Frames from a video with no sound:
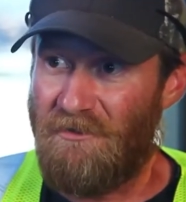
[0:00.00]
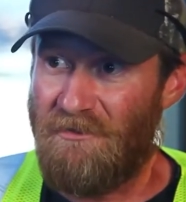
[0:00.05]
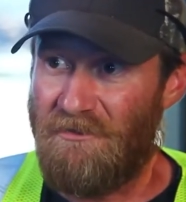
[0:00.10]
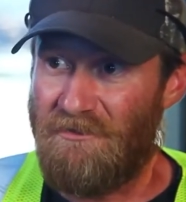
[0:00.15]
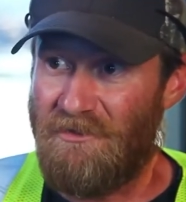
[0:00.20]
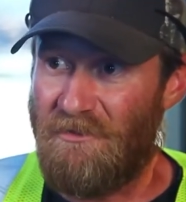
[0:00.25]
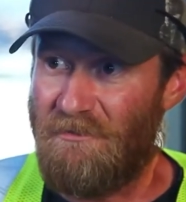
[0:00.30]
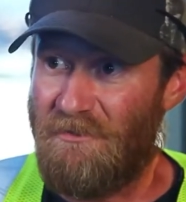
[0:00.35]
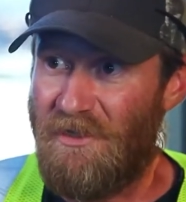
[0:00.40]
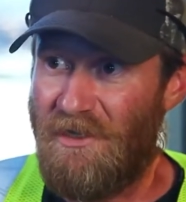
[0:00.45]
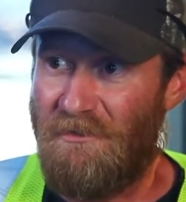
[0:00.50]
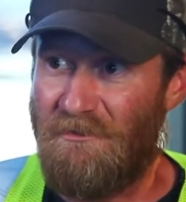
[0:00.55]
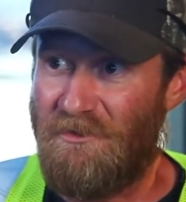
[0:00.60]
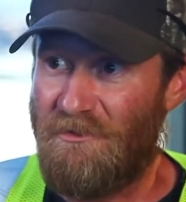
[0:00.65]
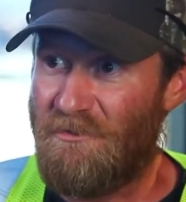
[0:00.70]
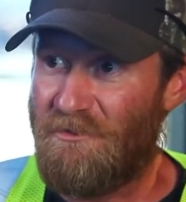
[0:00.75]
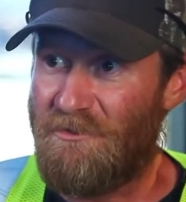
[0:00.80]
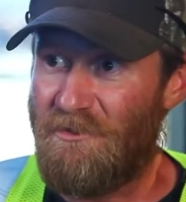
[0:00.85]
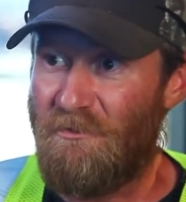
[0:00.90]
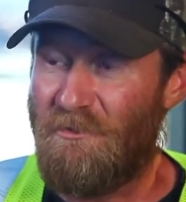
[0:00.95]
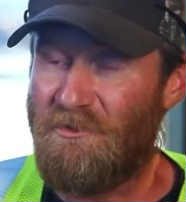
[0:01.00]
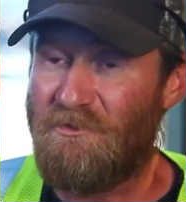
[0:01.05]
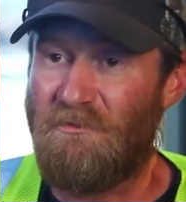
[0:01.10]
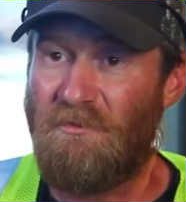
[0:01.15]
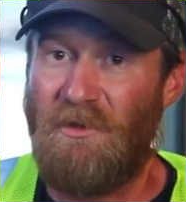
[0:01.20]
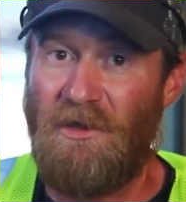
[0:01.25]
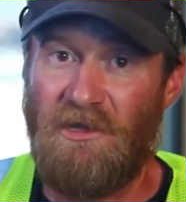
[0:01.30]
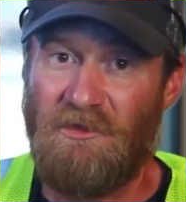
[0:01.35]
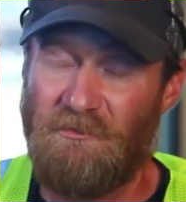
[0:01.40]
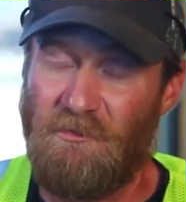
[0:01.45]
And sometimes it was almost
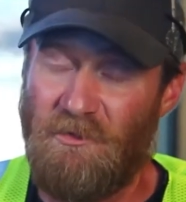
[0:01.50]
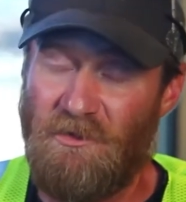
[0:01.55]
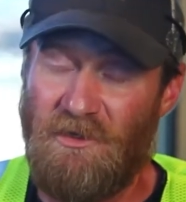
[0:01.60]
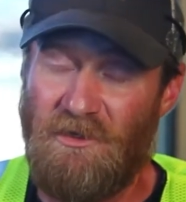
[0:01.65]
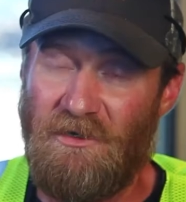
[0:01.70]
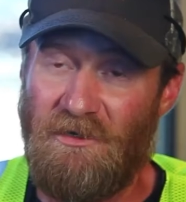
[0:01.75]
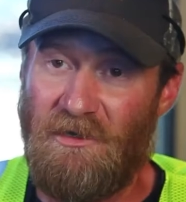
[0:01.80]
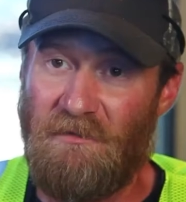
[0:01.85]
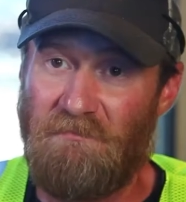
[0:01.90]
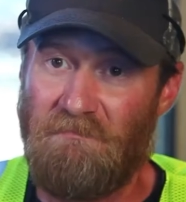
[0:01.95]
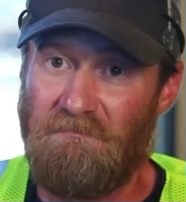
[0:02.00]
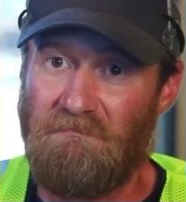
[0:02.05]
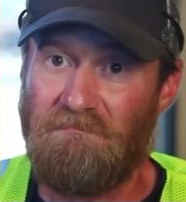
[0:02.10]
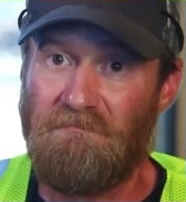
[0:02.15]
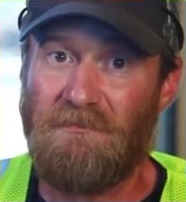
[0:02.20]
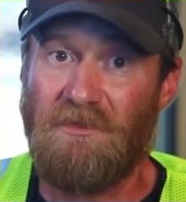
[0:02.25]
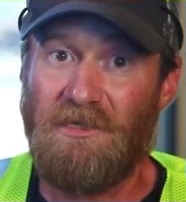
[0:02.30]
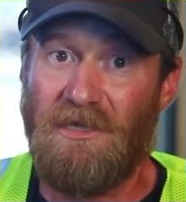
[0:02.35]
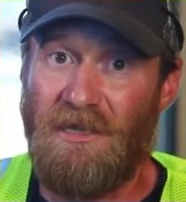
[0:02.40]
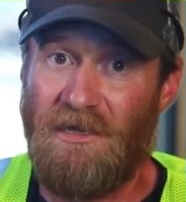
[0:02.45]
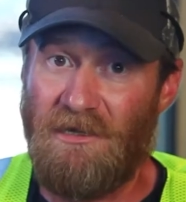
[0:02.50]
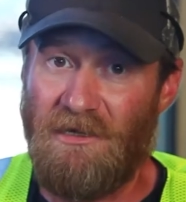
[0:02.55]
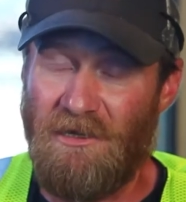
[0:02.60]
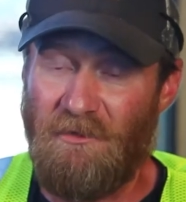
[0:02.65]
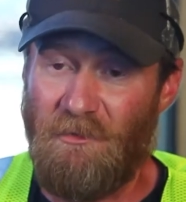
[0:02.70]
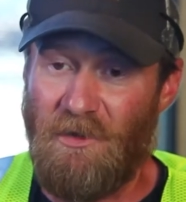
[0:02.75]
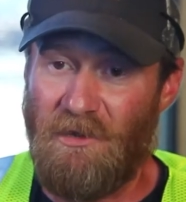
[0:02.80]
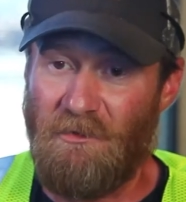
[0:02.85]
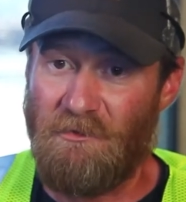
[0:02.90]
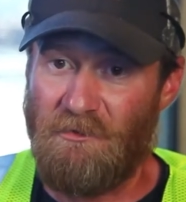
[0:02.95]
impossible. You ended up cutting
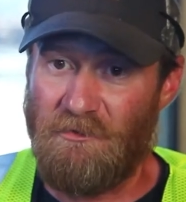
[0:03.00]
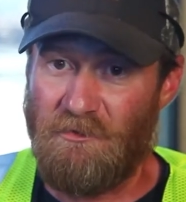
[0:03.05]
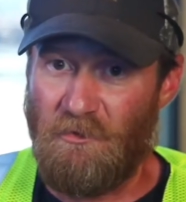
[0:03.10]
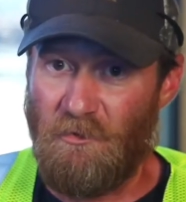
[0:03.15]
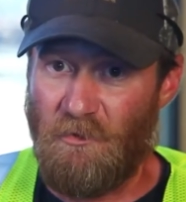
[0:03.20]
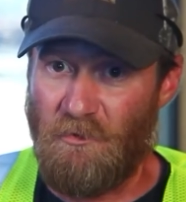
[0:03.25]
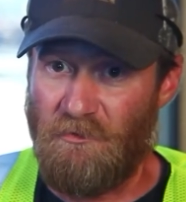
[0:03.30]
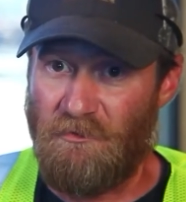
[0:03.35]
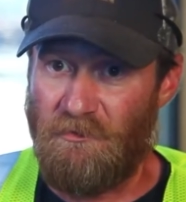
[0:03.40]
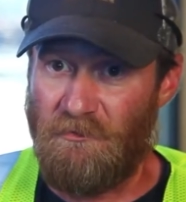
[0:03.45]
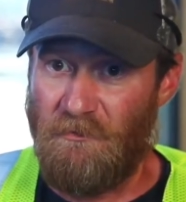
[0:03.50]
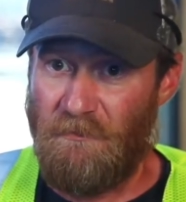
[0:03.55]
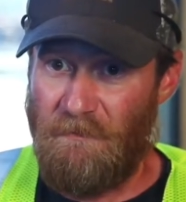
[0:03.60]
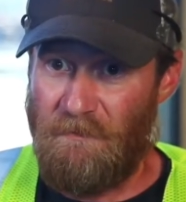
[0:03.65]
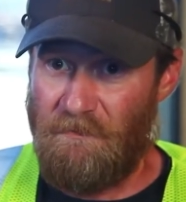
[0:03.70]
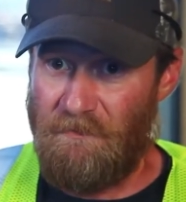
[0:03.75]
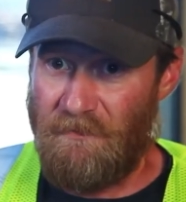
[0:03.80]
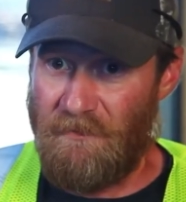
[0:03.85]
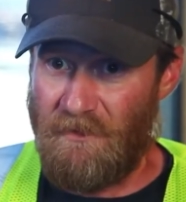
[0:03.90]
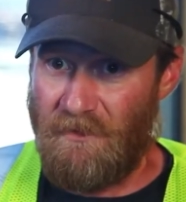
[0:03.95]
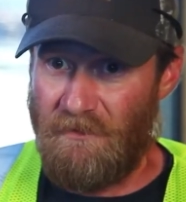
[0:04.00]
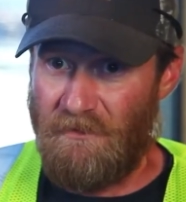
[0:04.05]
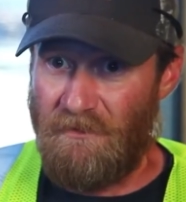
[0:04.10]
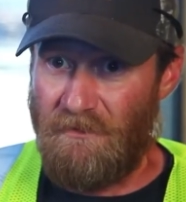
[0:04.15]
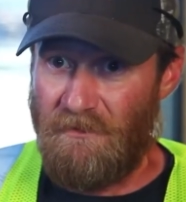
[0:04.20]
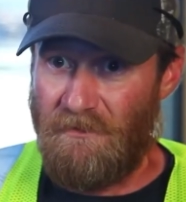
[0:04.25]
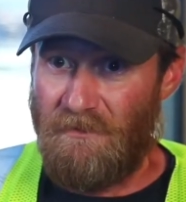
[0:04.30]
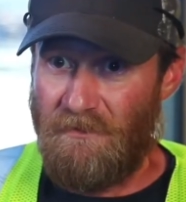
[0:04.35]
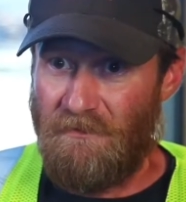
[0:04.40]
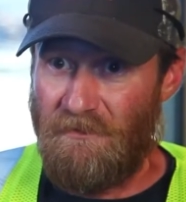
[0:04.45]
them out with a torch.
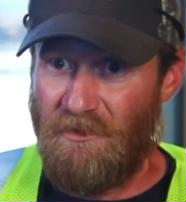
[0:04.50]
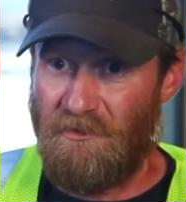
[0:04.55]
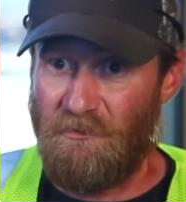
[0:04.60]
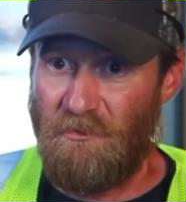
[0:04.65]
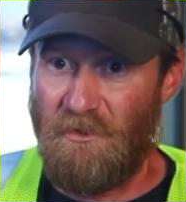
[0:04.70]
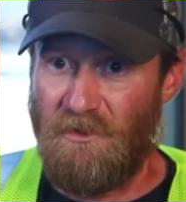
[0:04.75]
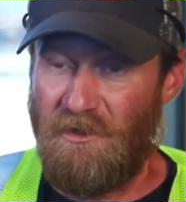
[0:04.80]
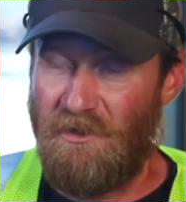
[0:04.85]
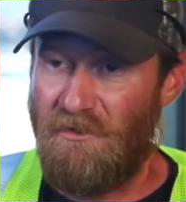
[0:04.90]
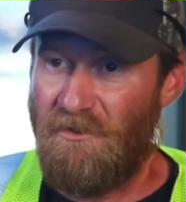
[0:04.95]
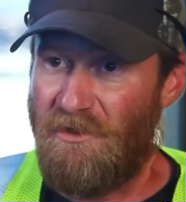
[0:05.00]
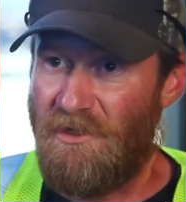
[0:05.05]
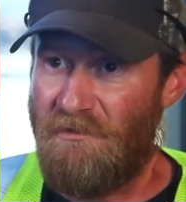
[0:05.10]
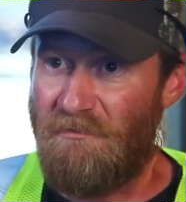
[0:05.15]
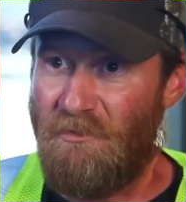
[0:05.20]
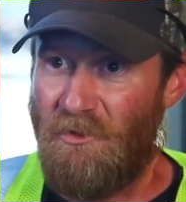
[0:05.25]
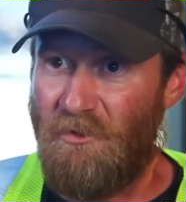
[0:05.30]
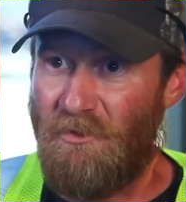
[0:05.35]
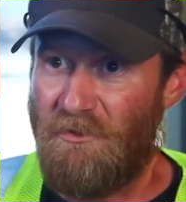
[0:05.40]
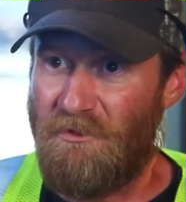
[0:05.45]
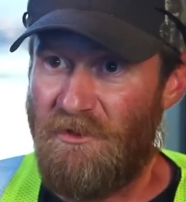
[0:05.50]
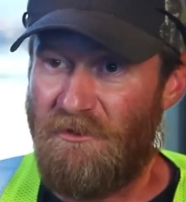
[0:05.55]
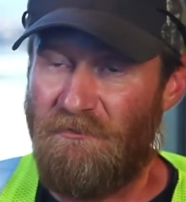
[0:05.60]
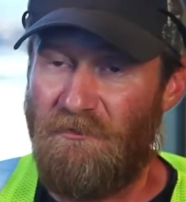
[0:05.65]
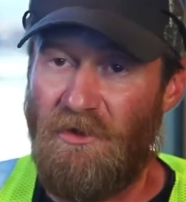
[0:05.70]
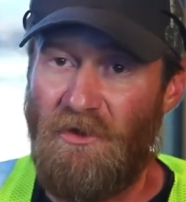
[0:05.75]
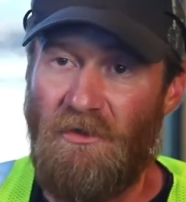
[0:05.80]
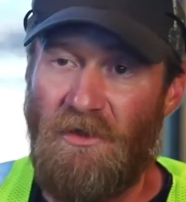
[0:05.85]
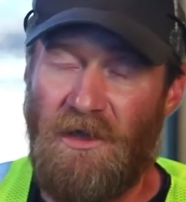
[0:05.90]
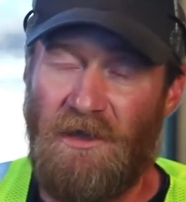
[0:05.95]
This one here, you unbolt it, they
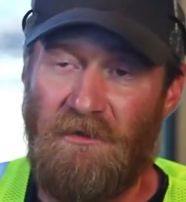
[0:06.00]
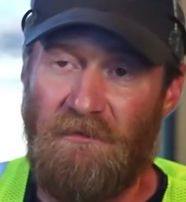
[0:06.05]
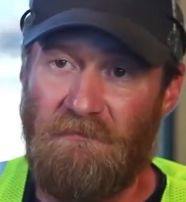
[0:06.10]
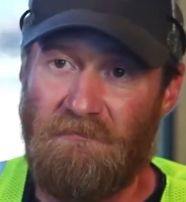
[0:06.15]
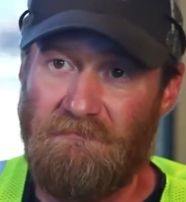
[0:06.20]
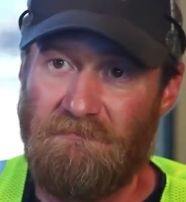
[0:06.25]
fall out.